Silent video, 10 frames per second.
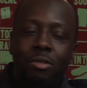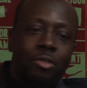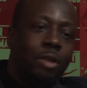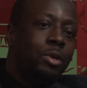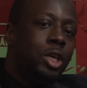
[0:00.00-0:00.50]

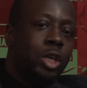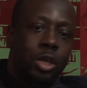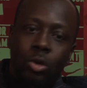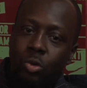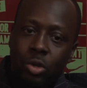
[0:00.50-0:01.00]
very
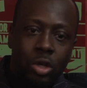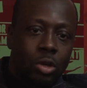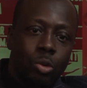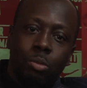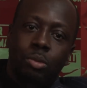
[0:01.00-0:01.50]

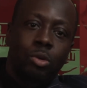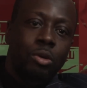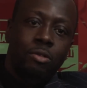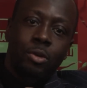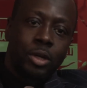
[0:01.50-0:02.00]
cute,
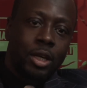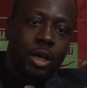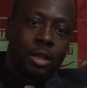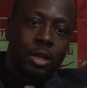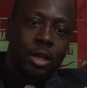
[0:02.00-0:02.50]
beautiful
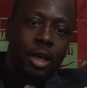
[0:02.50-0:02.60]
kid.